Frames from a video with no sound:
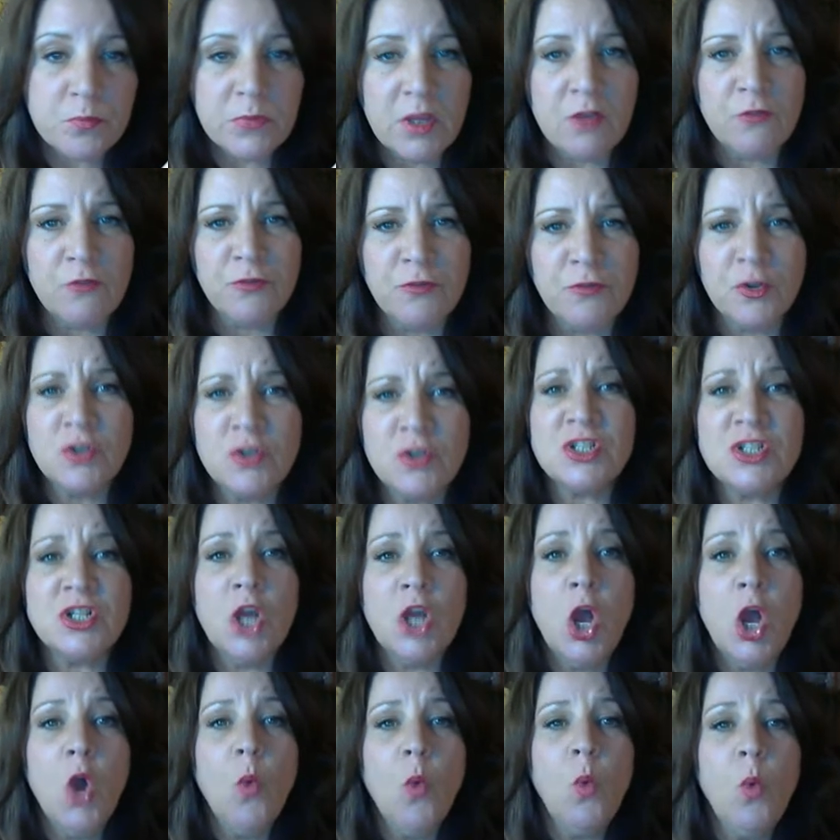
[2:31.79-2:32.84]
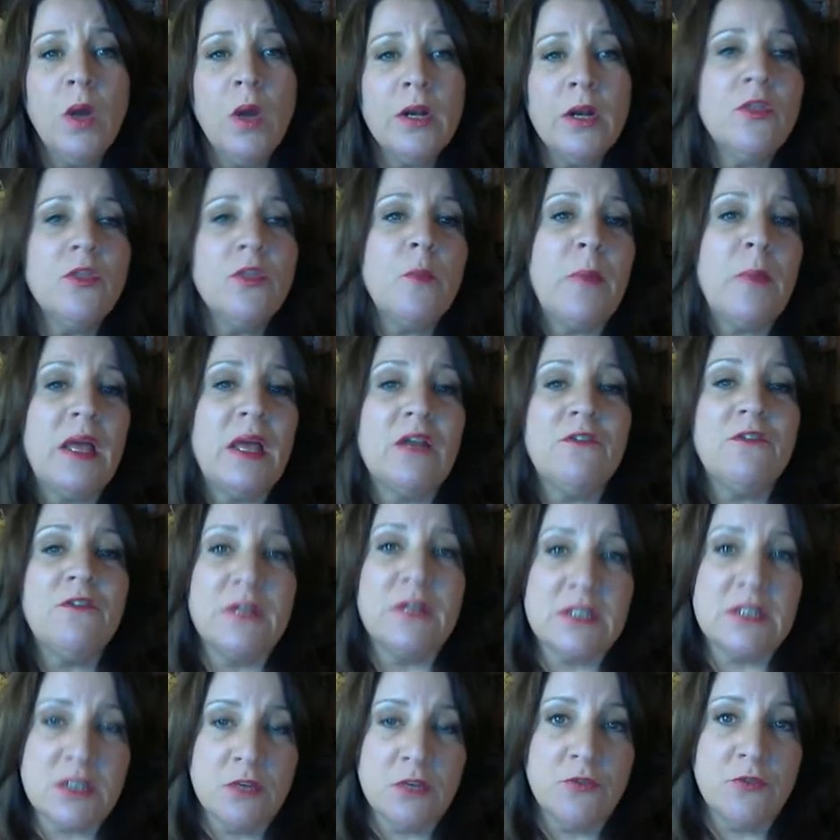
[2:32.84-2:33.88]
First, what are the
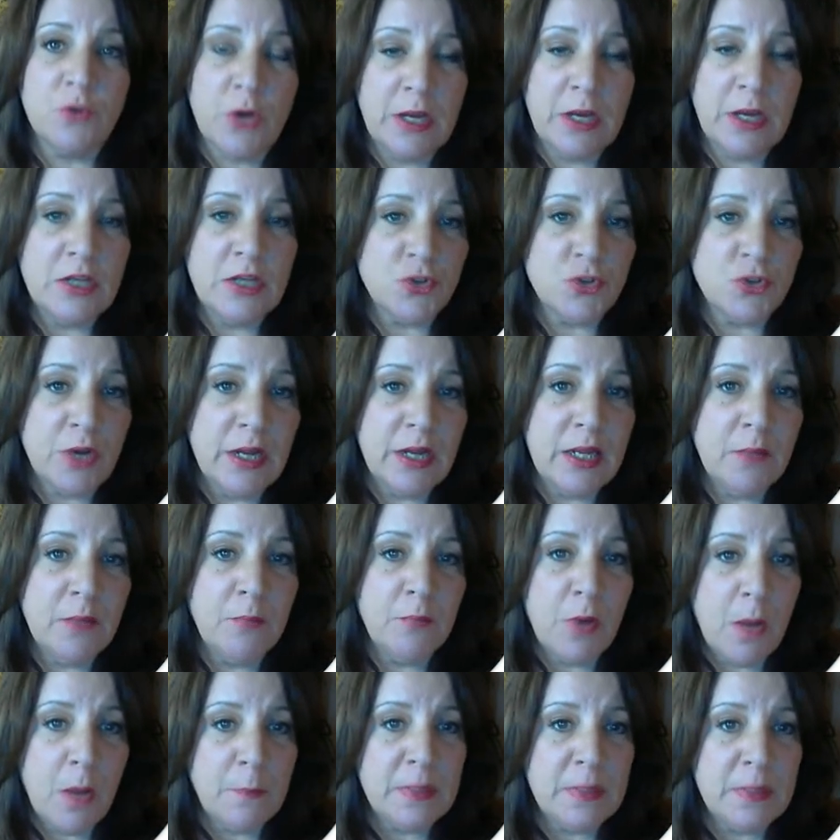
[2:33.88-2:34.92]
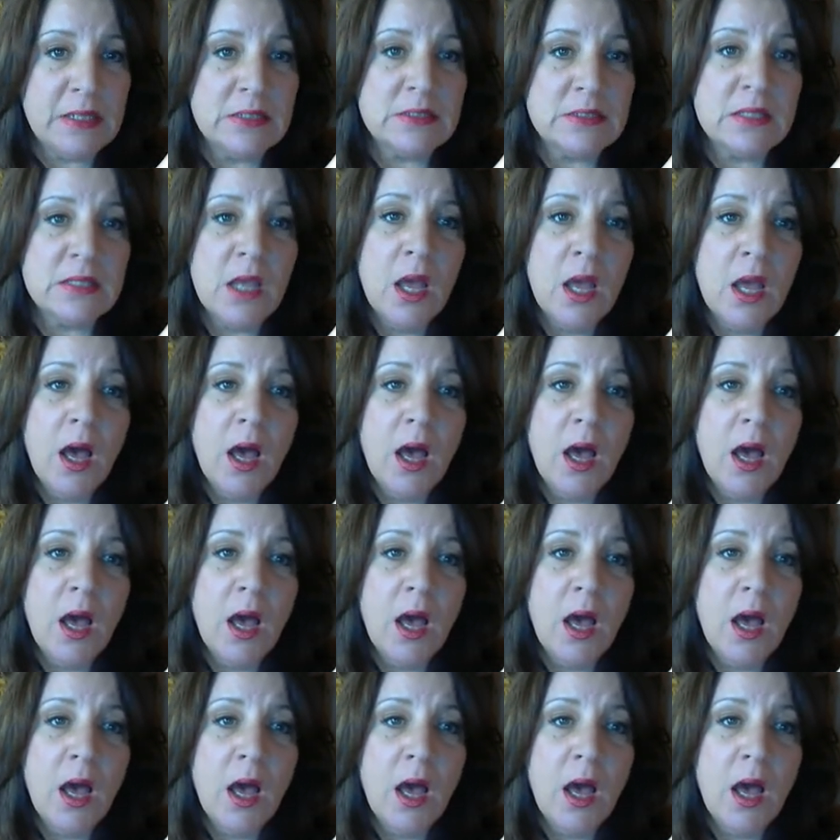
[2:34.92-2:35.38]
benefits of crate training puppies?